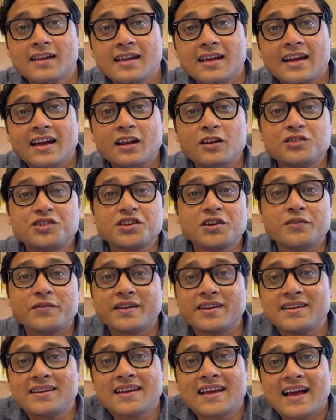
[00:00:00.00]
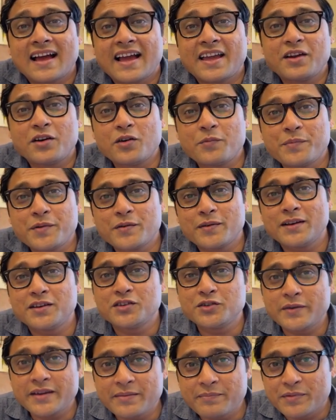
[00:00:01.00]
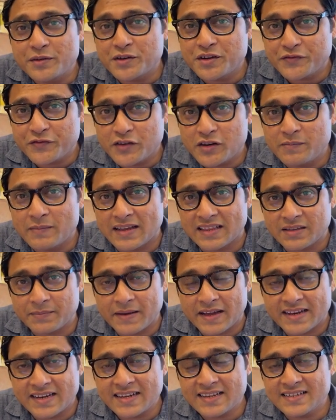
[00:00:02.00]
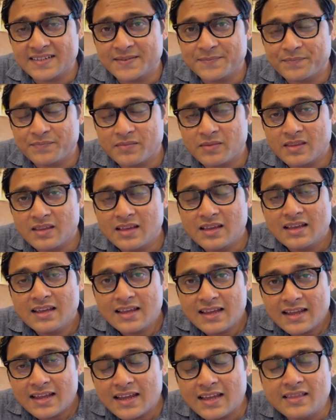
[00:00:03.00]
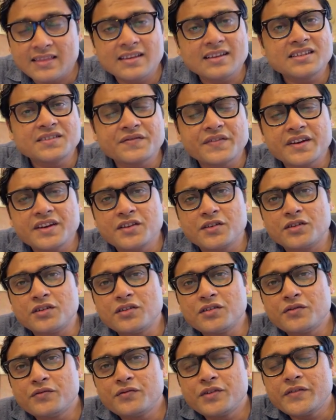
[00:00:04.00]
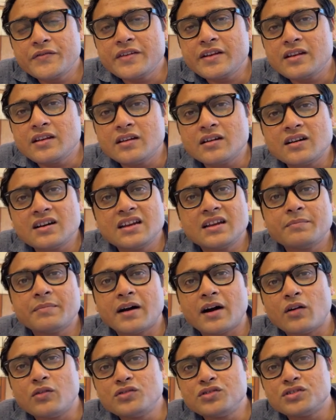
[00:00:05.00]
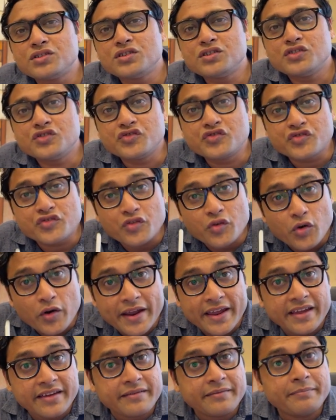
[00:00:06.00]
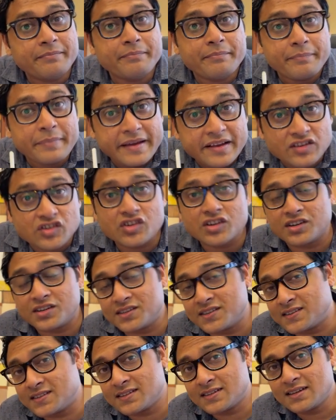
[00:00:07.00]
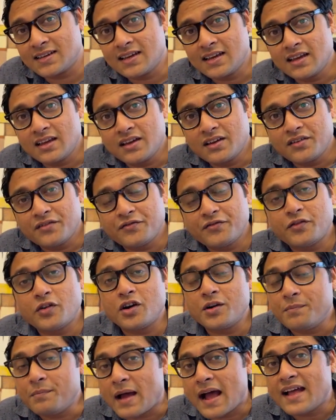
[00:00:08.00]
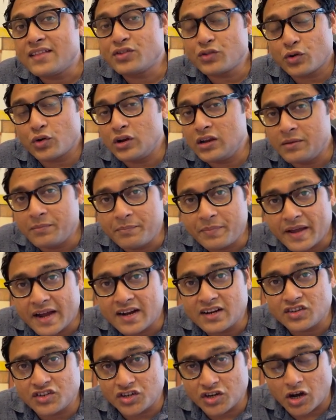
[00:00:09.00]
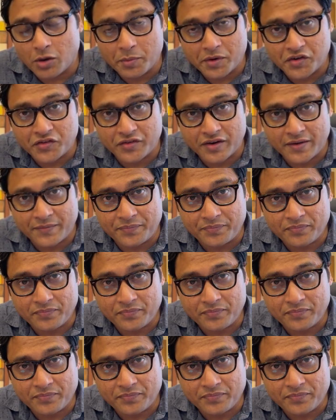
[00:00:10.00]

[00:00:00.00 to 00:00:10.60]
Hello children, I hope you are doing beautiful mathematics. In this video, we will learn about drawing pictures for Math Olympiad geometry.